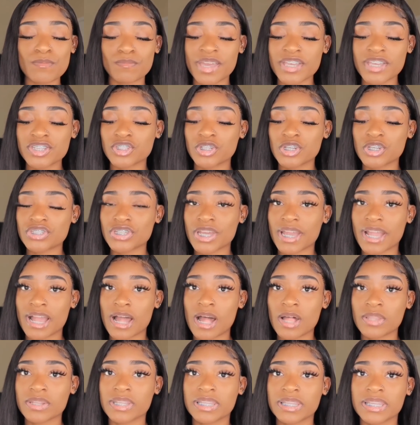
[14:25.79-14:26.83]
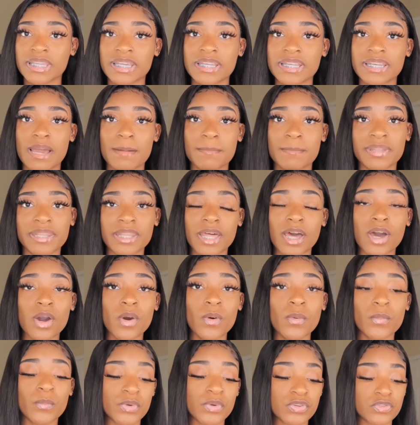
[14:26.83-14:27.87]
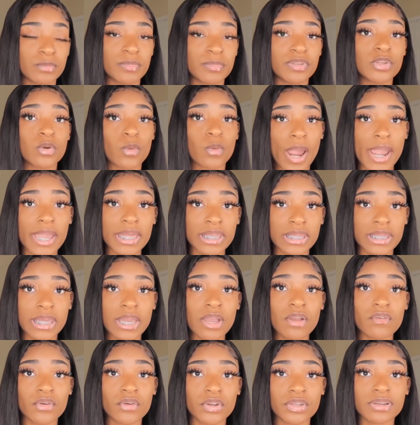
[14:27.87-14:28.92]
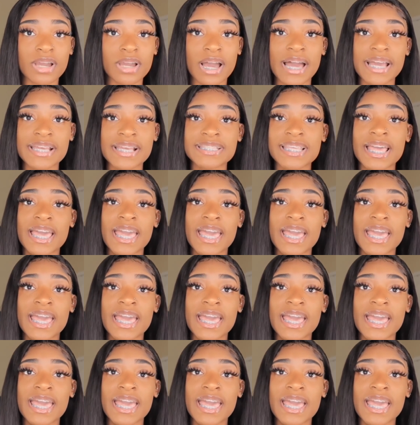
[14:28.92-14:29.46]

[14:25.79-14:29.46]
Make sure you check out the link down below, which will be the right link for you guys.